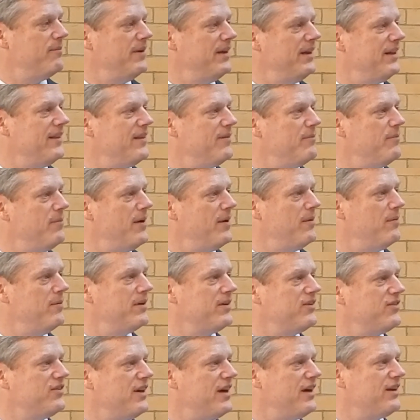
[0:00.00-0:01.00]
in the
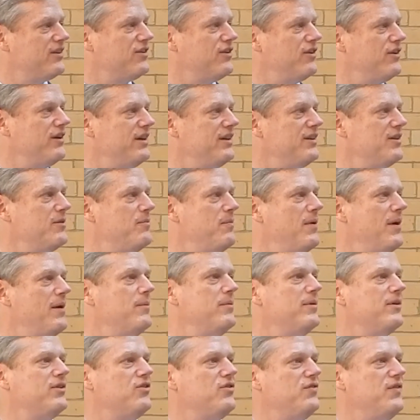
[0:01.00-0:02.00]
public sector, in the
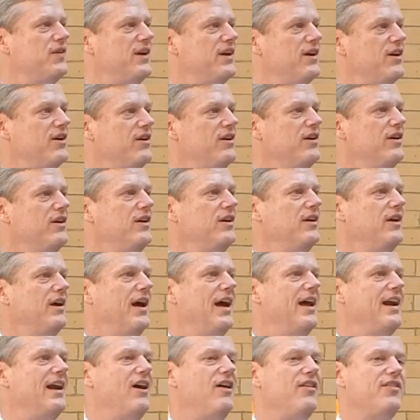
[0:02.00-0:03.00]
public sphere,
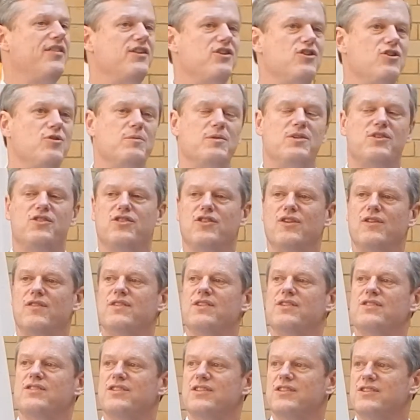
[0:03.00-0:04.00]
at Health and Human
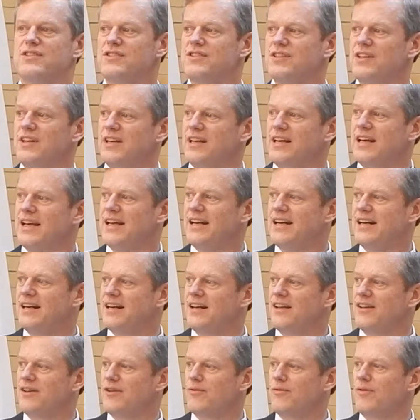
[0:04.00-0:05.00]
Services, and in
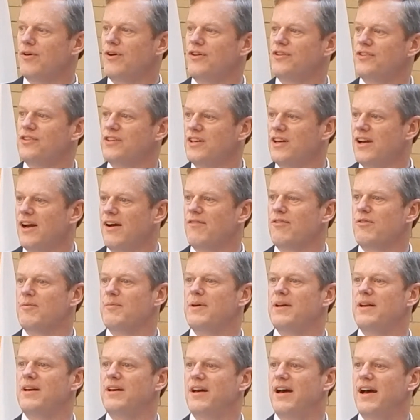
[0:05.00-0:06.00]
other roles in
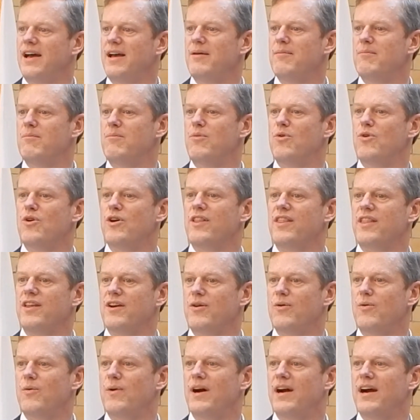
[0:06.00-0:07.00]
government, I am more than
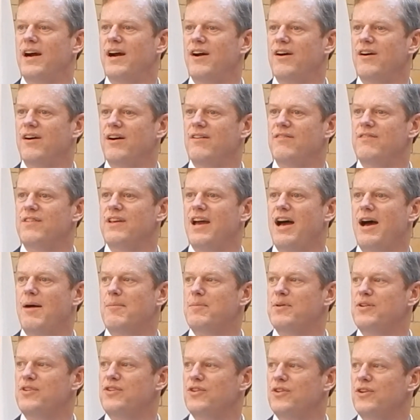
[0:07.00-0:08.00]
aware of the
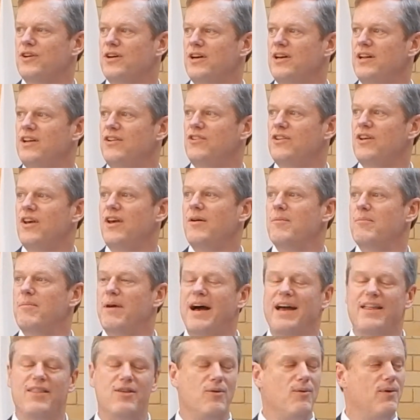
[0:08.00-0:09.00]
opportunities,
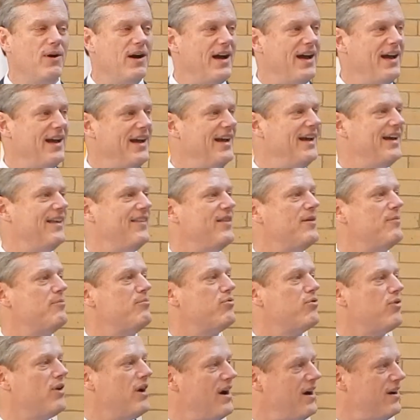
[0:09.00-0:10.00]
by the way, and the
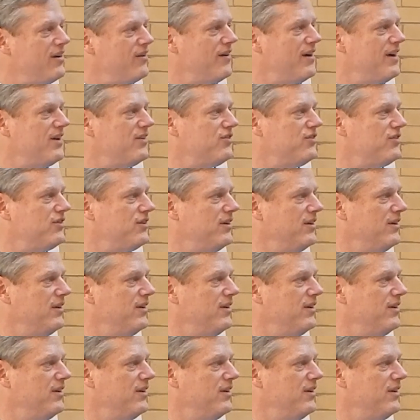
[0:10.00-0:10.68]
progress